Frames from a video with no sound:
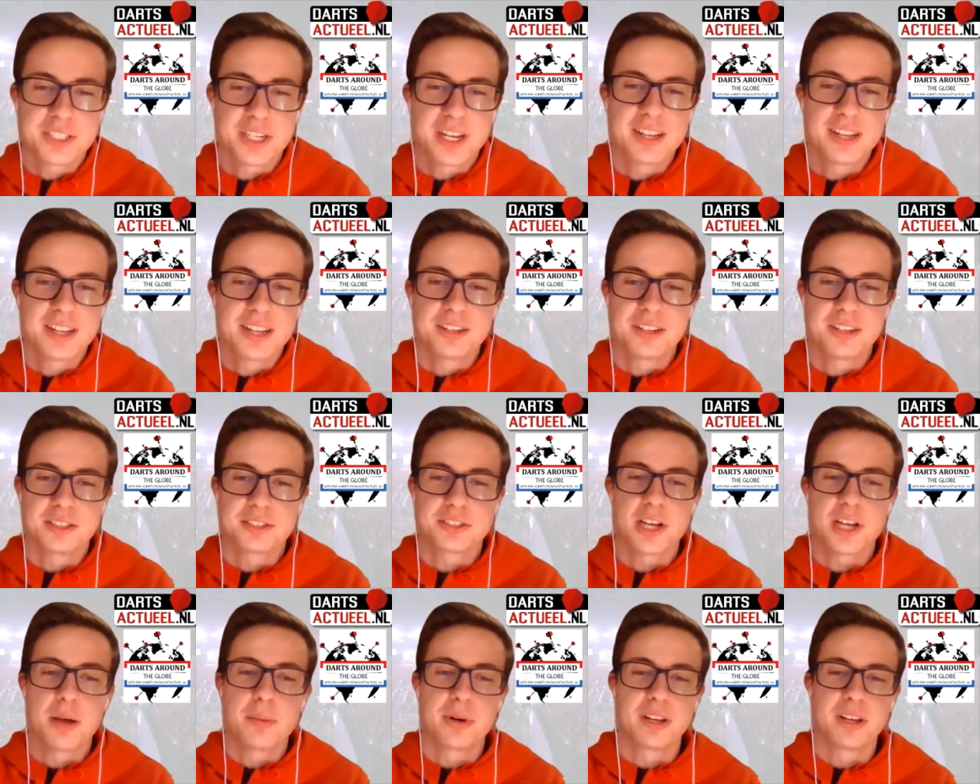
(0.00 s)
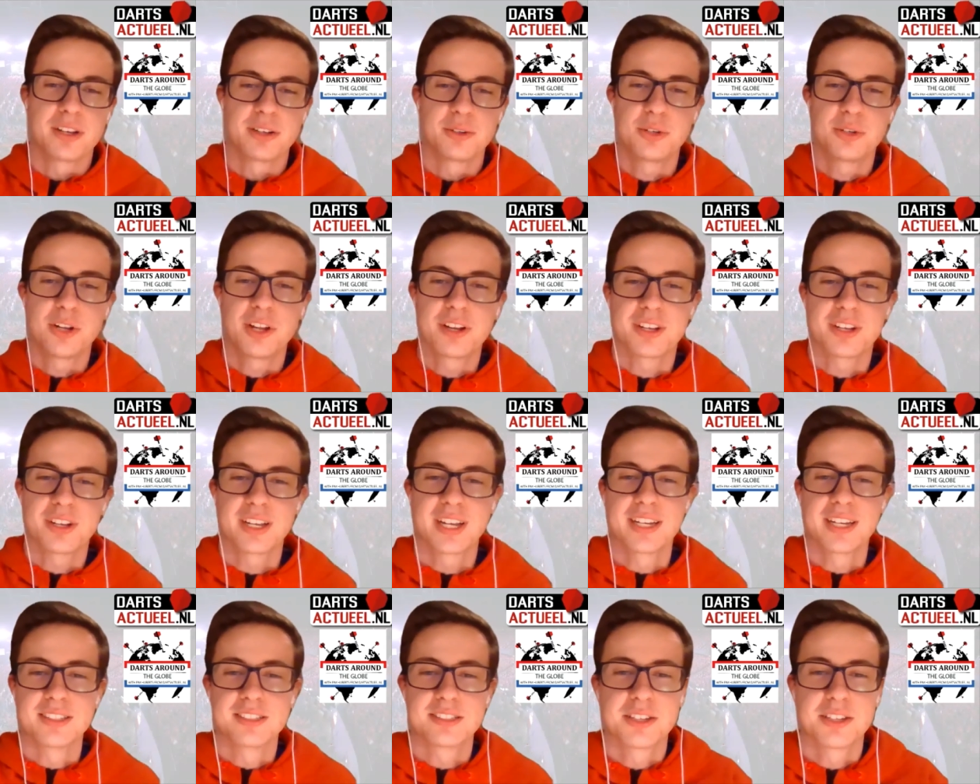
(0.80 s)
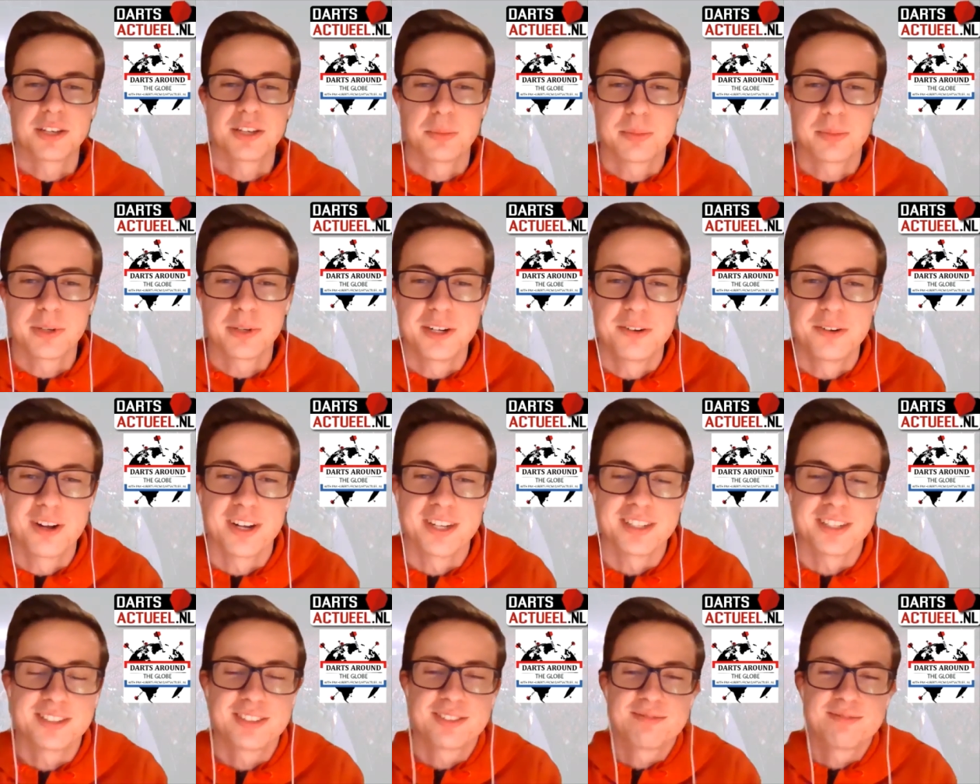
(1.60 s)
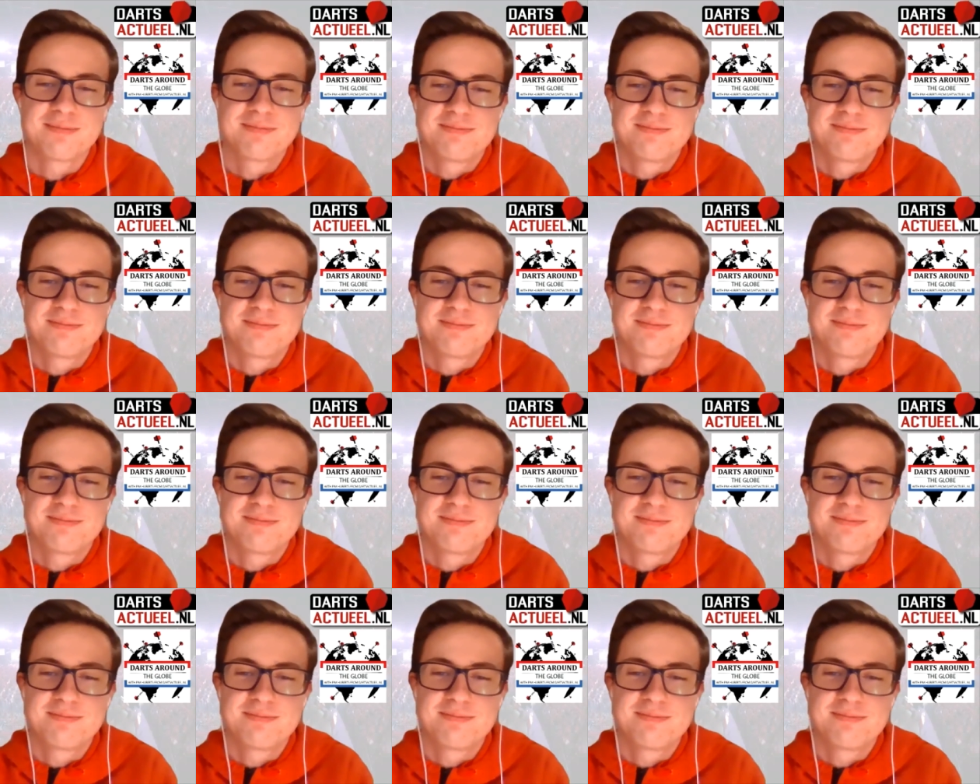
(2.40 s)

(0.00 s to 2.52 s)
again, uh, Simon, and good luck against uh, Peter Wright.